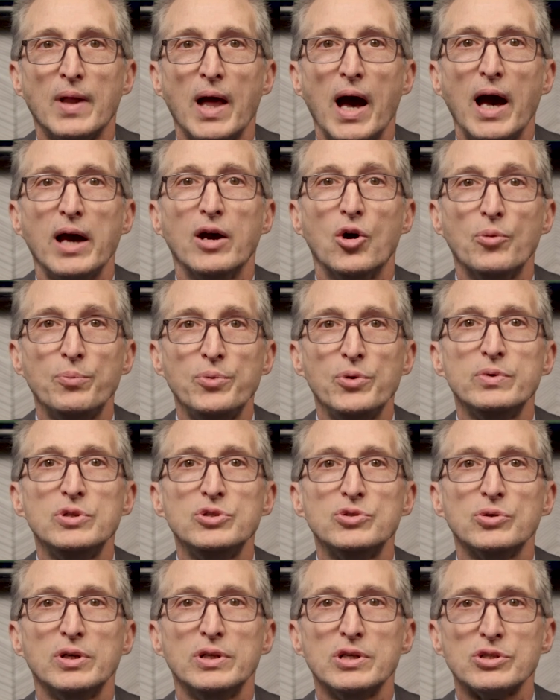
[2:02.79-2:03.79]
I hope you
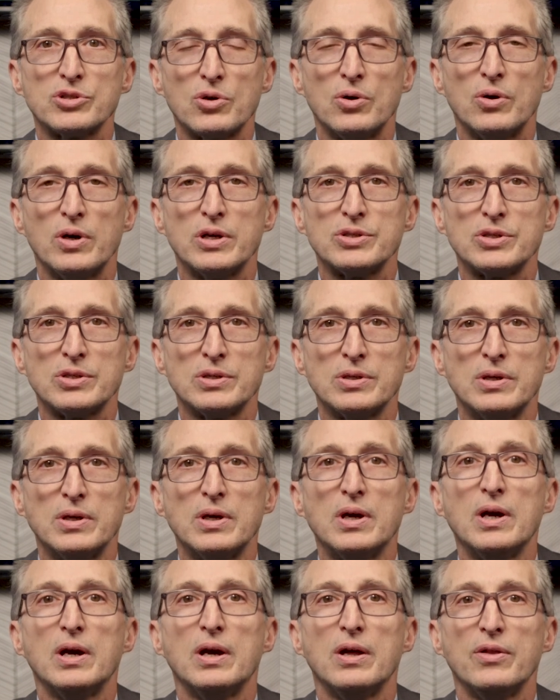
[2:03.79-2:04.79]
enjoy this course.
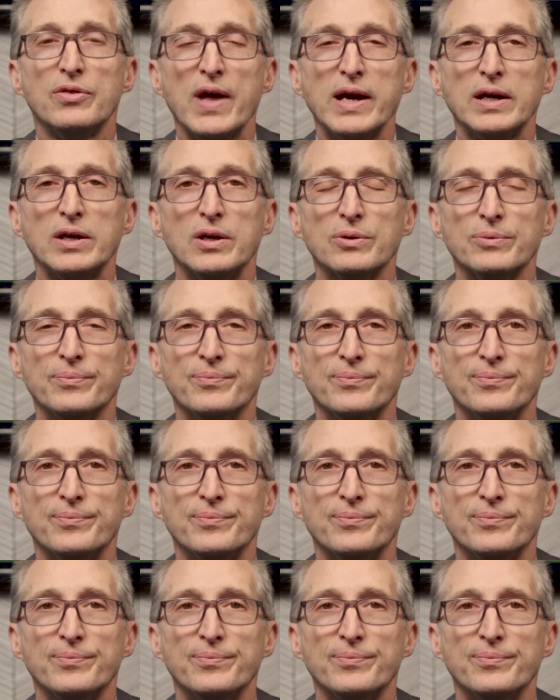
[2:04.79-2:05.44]
Thank you.